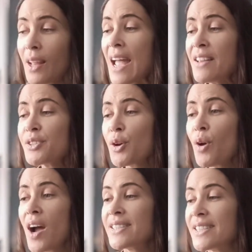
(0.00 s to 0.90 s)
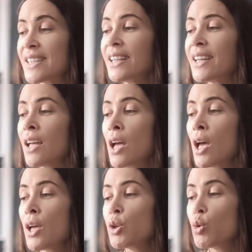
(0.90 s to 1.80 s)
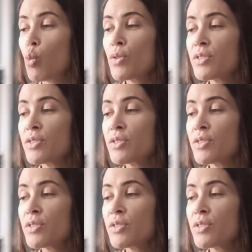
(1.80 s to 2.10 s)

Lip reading: so ideally, you want to